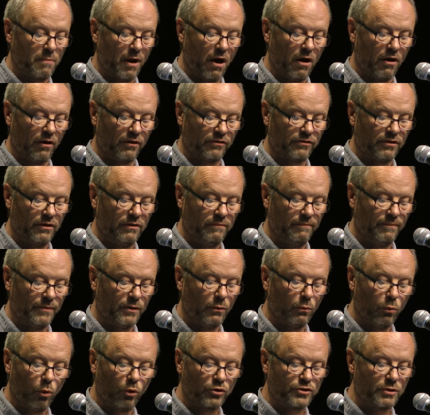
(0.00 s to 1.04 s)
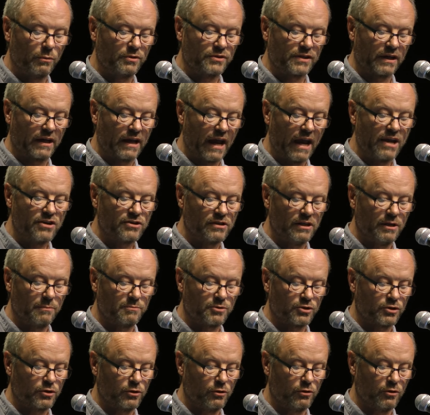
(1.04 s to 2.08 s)
path. The water was occasionally
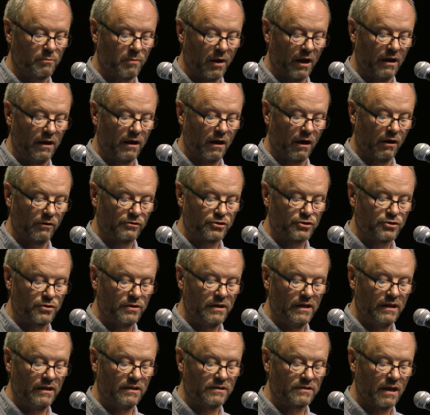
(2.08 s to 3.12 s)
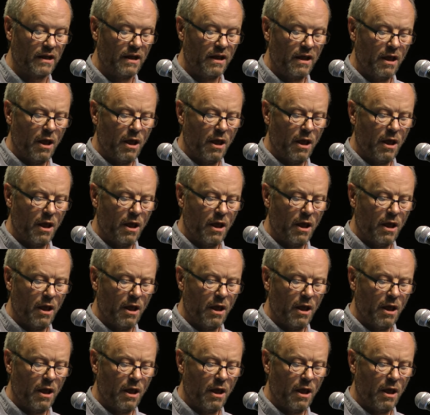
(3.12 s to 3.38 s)
obscured by large trees,